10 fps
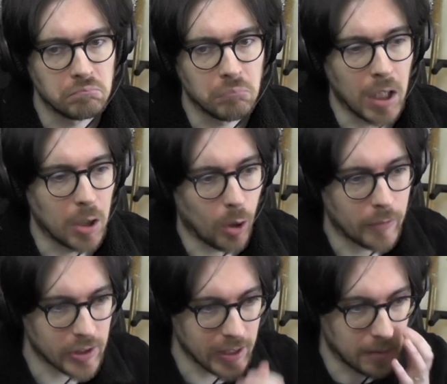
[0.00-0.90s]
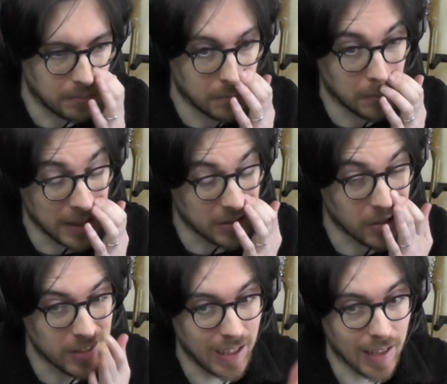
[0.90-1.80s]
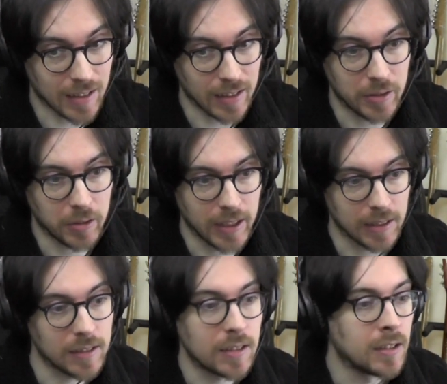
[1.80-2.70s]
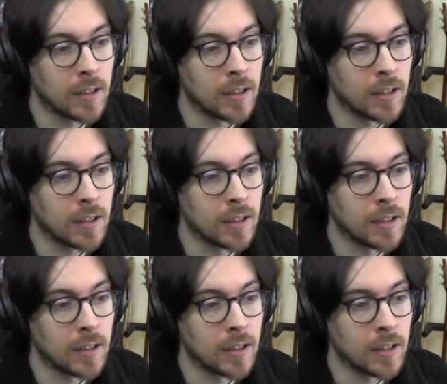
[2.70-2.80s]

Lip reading: Obviously, I mean, sounds classically trained.